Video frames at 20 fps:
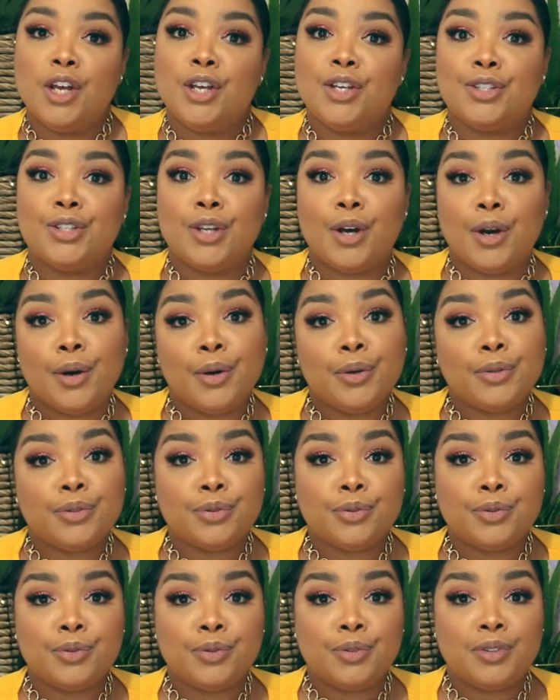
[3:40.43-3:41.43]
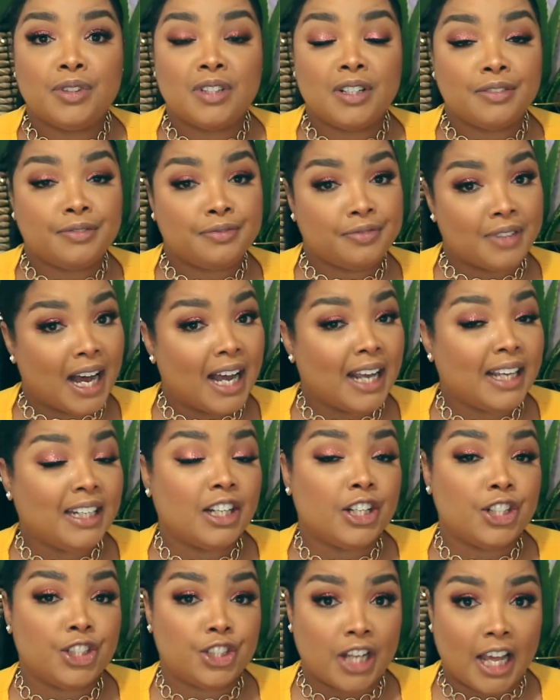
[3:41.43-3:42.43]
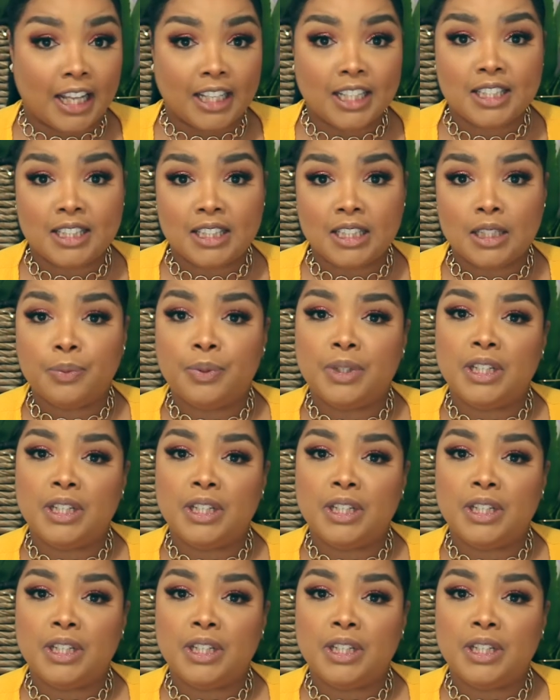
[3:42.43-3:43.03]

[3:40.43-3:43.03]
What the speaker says: So to define jealousy,